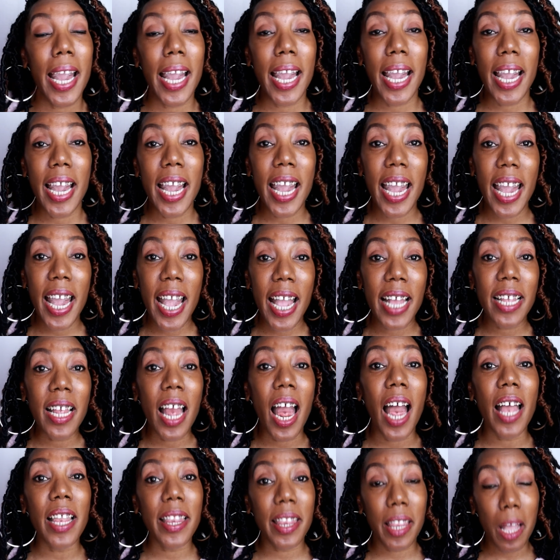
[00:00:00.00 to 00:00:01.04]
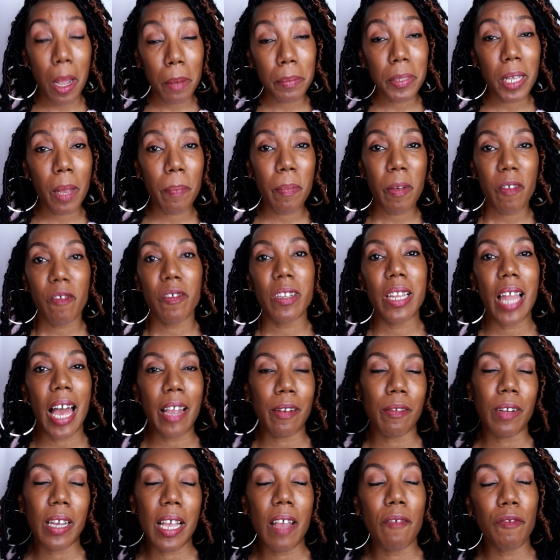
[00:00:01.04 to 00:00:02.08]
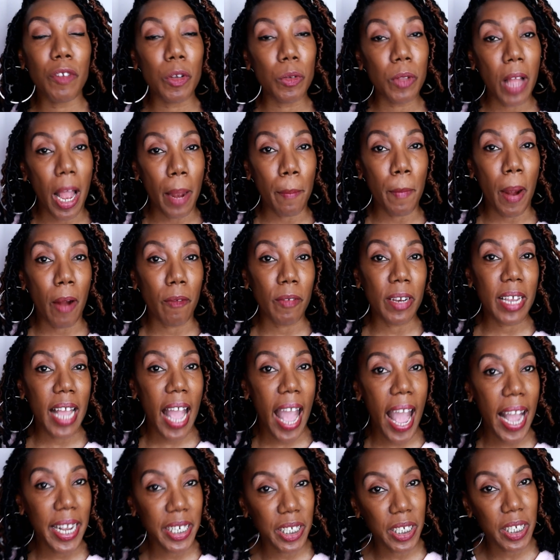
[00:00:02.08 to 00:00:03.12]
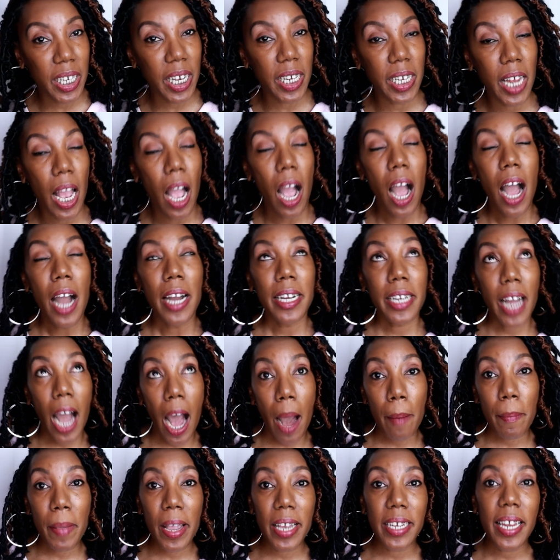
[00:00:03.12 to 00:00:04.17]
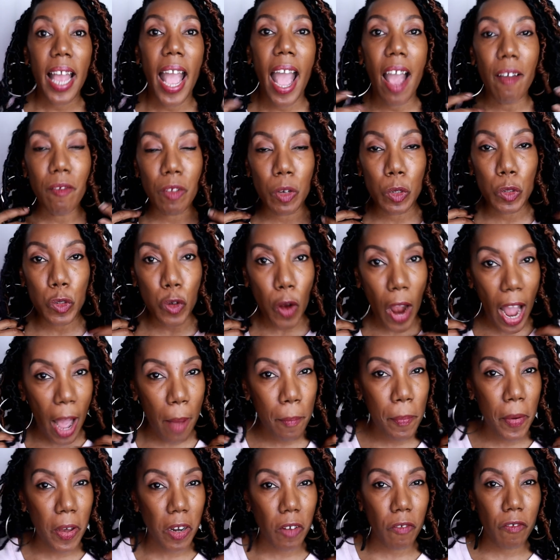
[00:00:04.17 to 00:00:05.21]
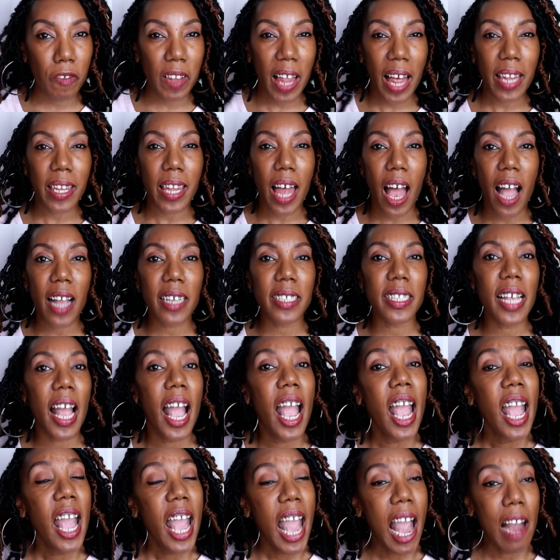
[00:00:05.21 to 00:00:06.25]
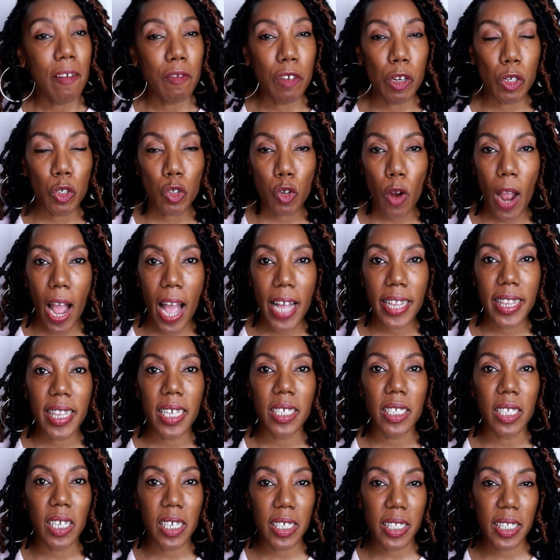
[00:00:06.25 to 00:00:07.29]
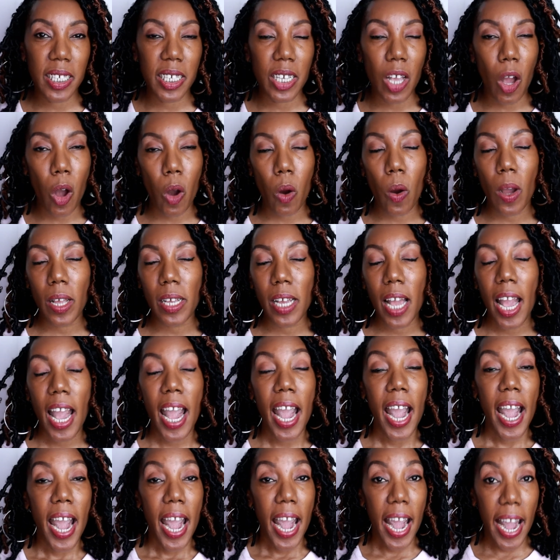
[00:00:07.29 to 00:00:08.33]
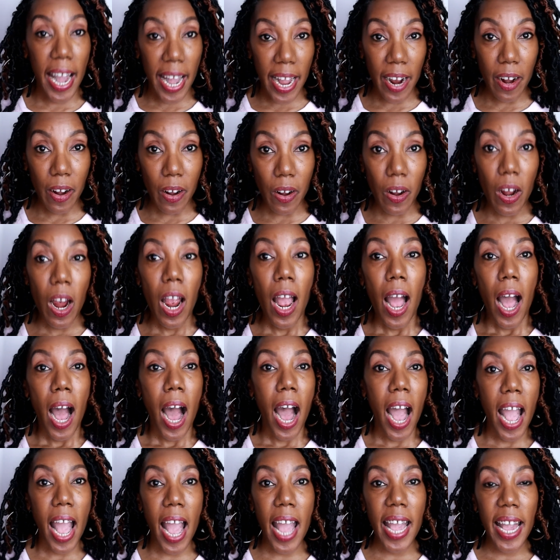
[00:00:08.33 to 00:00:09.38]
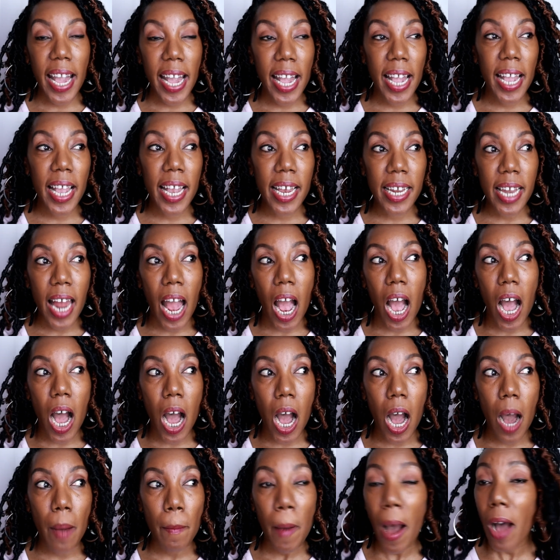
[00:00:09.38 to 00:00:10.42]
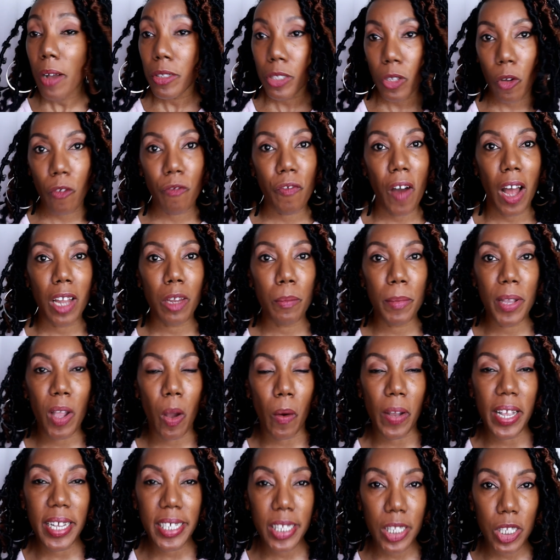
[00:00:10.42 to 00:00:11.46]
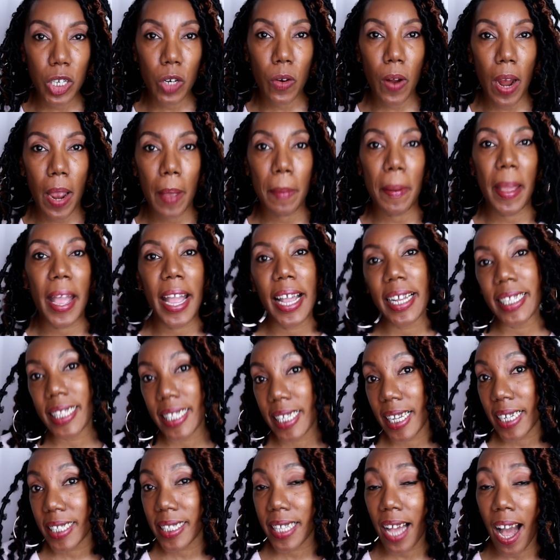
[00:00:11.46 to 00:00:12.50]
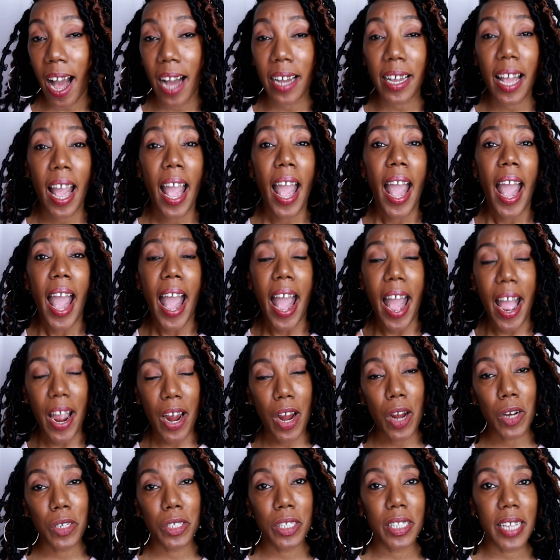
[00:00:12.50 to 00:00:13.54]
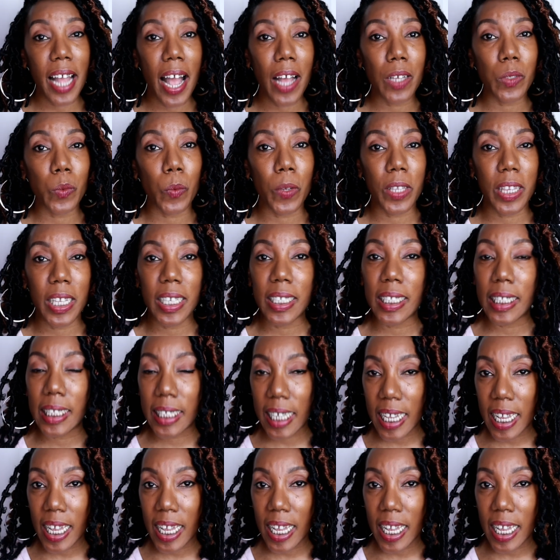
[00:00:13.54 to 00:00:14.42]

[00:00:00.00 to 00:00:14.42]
And thumbs up if you like my reaction. Comment, have you tried butterfly locks? Have you tried the Niseyo hair? And also follow me on Instagram and TikTok at HERSTYLEZ with the